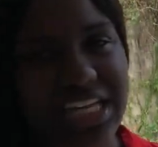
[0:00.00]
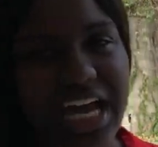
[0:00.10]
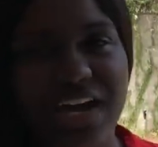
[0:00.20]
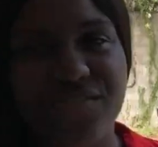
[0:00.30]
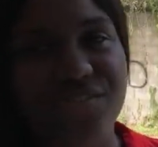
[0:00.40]

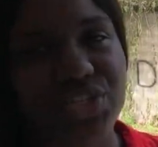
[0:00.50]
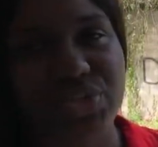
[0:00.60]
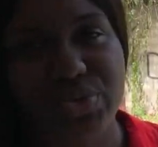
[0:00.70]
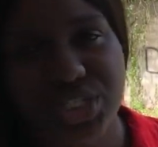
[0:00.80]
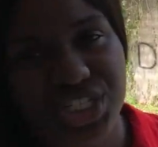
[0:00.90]
have
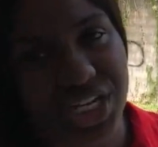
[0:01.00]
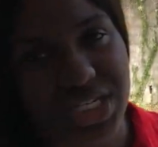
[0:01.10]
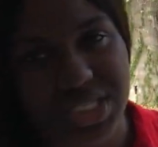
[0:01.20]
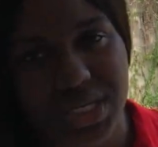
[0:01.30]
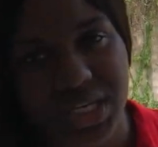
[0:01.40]
2
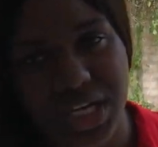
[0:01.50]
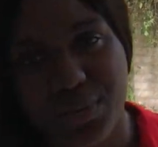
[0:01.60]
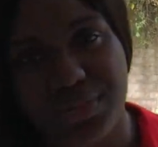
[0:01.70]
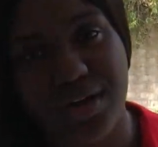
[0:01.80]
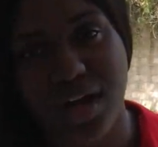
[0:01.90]
chairs out here
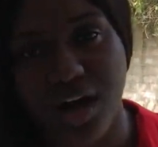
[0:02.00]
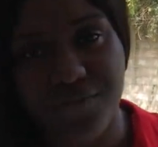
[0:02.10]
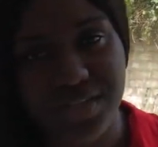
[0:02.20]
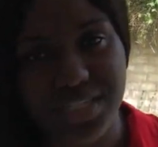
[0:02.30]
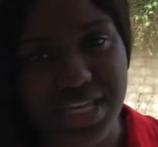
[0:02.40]
with a
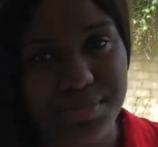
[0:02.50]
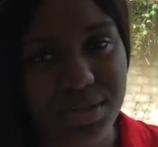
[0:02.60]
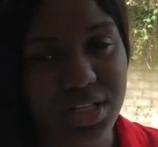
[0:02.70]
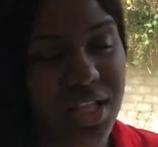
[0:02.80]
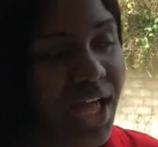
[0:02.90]
coffee table,